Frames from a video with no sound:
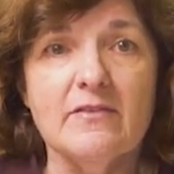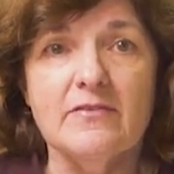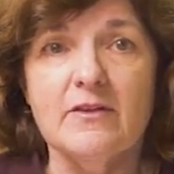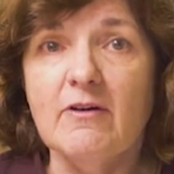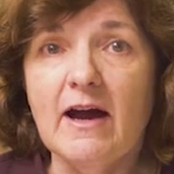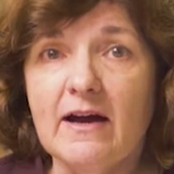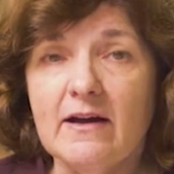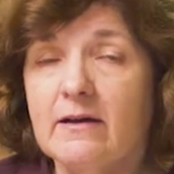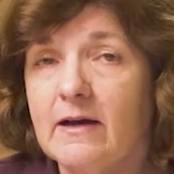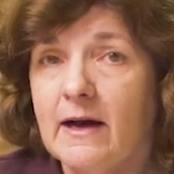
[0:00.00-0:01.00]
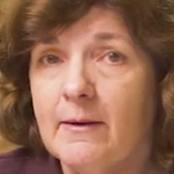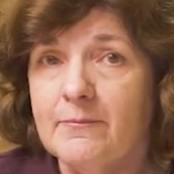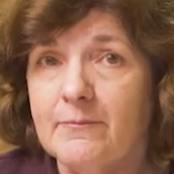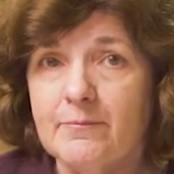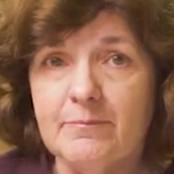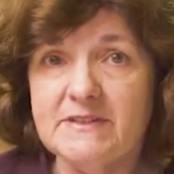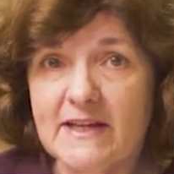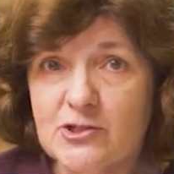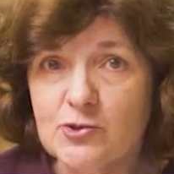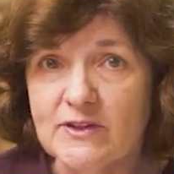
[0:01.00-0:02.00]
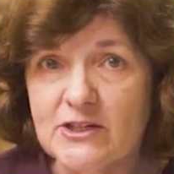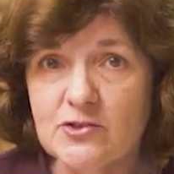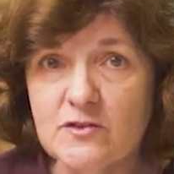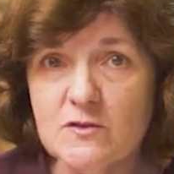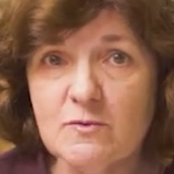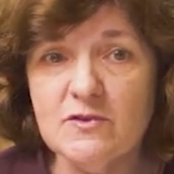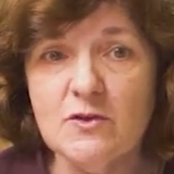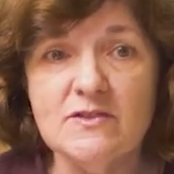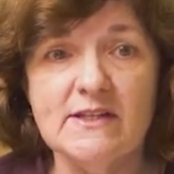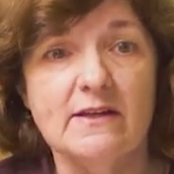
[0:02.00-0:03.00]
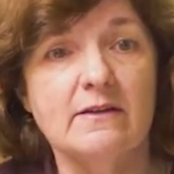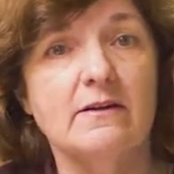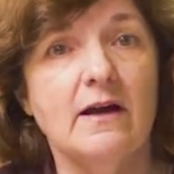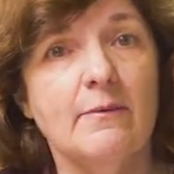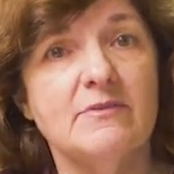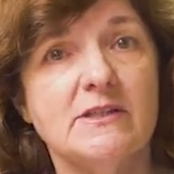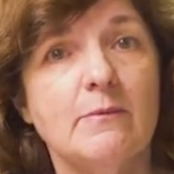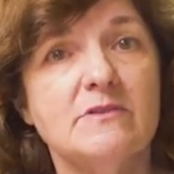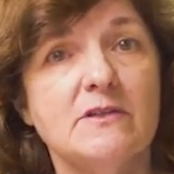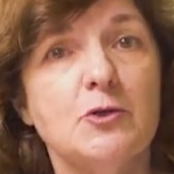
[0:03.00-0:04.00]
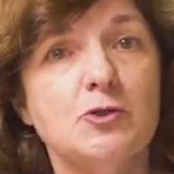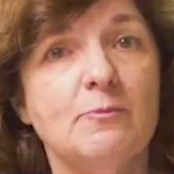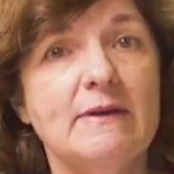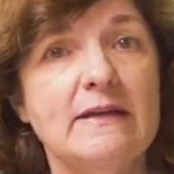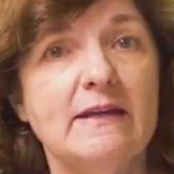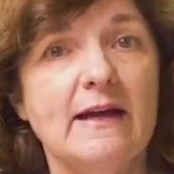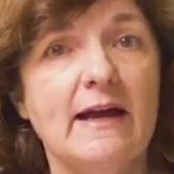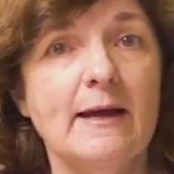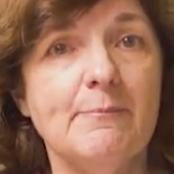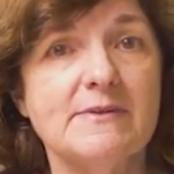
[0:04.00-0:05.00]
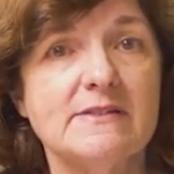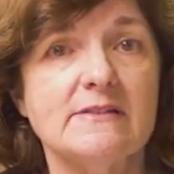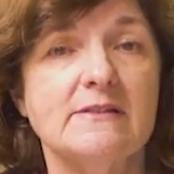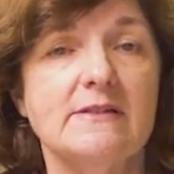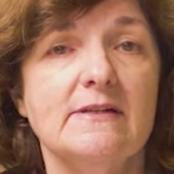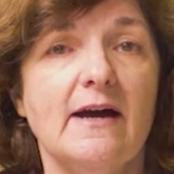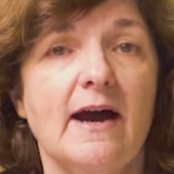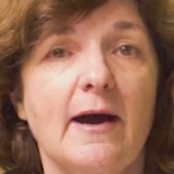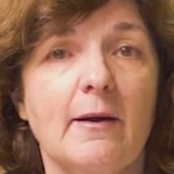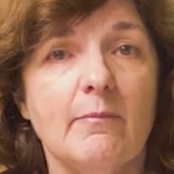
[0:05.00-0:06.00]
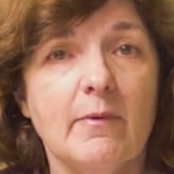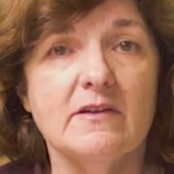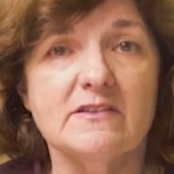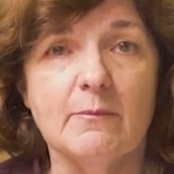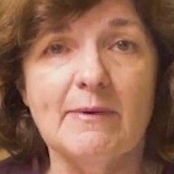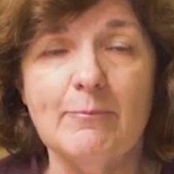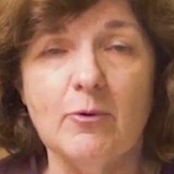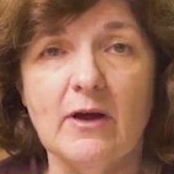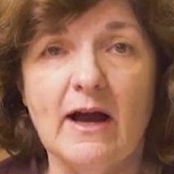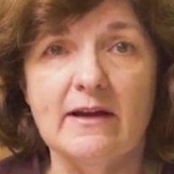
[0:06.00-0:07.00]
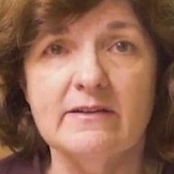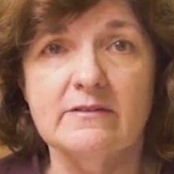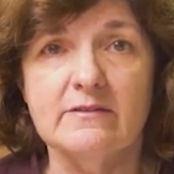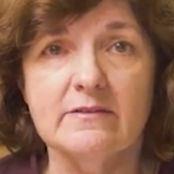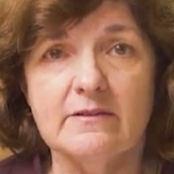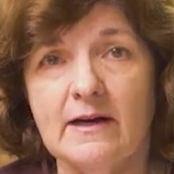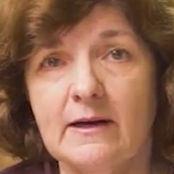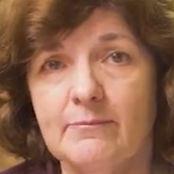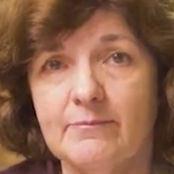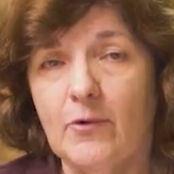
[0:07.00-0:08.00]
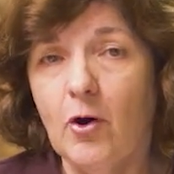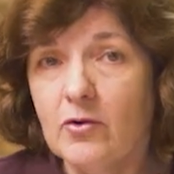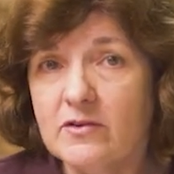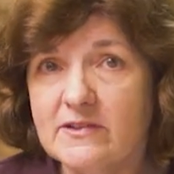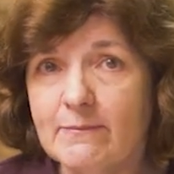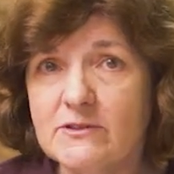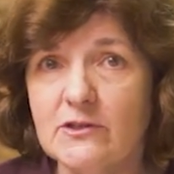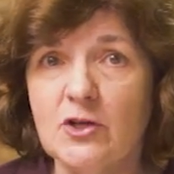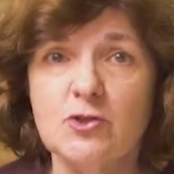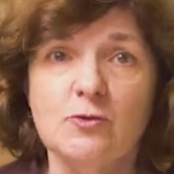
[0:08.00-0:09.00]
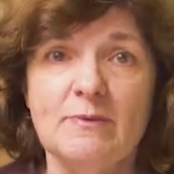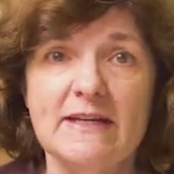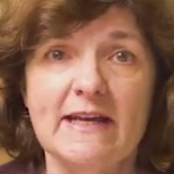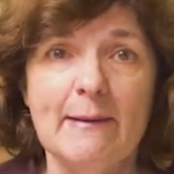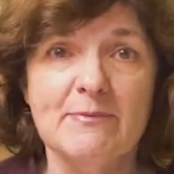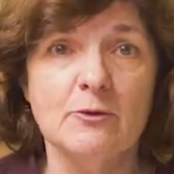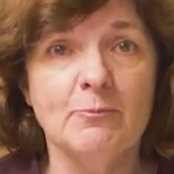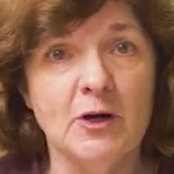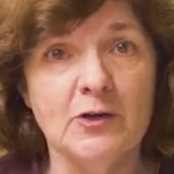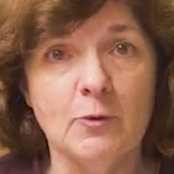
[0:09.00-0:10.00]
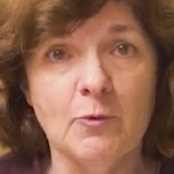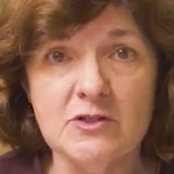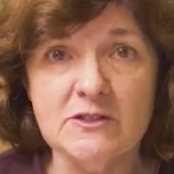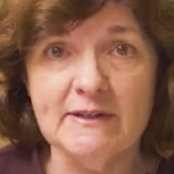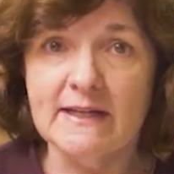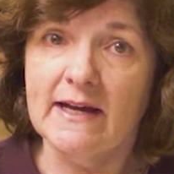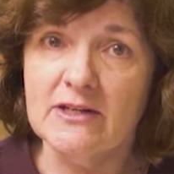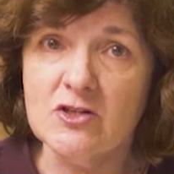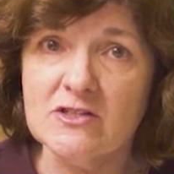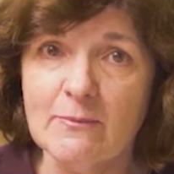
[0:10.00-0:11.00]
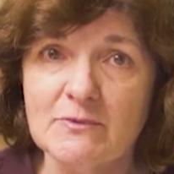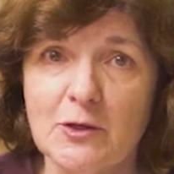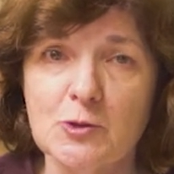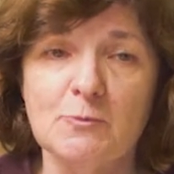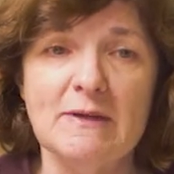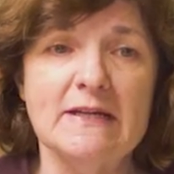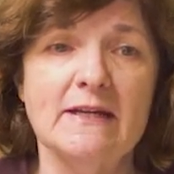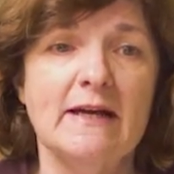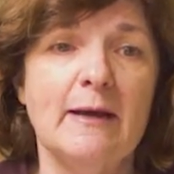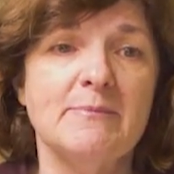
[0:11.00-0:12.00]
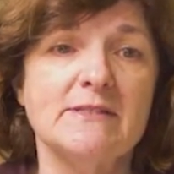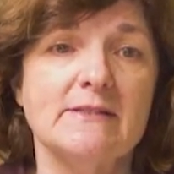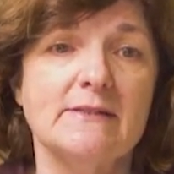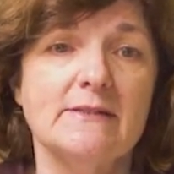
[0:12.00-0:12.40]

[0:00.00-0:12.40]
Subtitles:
There are potential issues with using some social media apps. Some people aren't on some social media apps or might not want to engage in some social media apps.